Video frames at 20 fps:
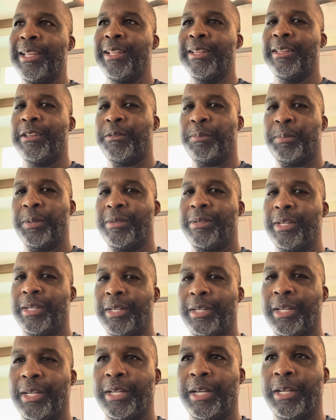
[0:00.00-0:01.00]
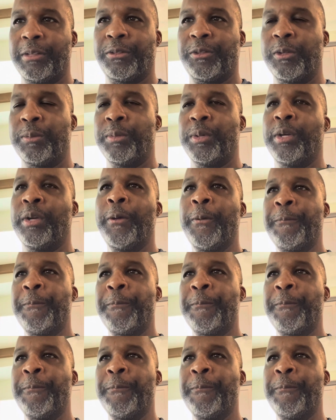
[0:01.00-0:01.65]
this particular customer